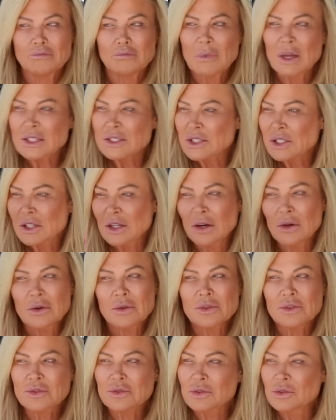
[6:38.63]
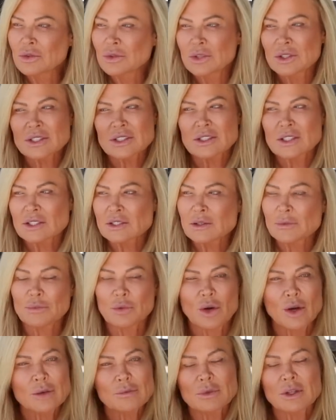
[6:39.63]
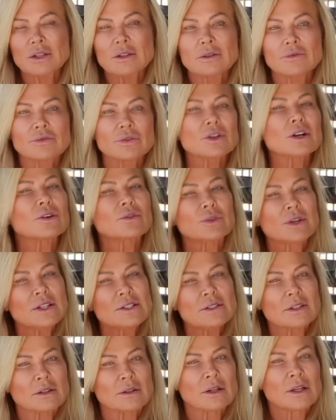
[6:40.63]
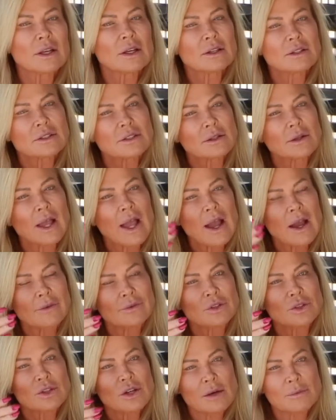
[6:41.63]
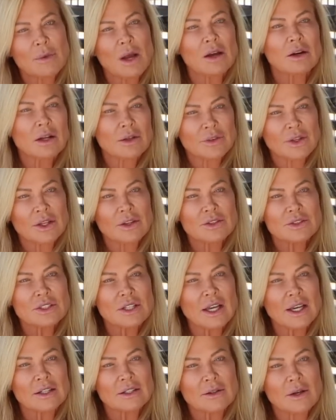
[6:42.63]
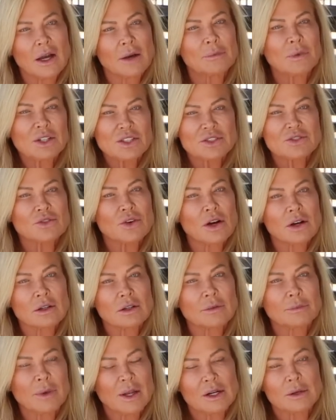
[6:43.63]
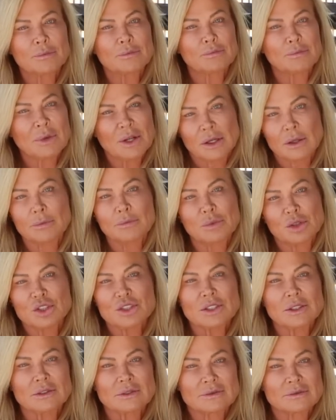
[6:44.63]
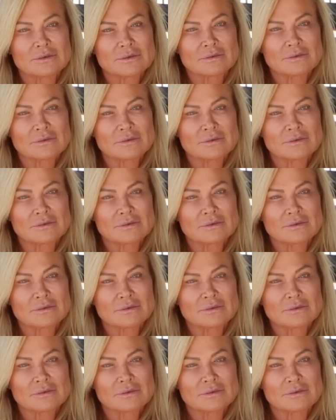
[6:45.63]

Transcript: meant to go through this disappointment for a reason, to have you come out on the other side a much stronger, better, bigger person.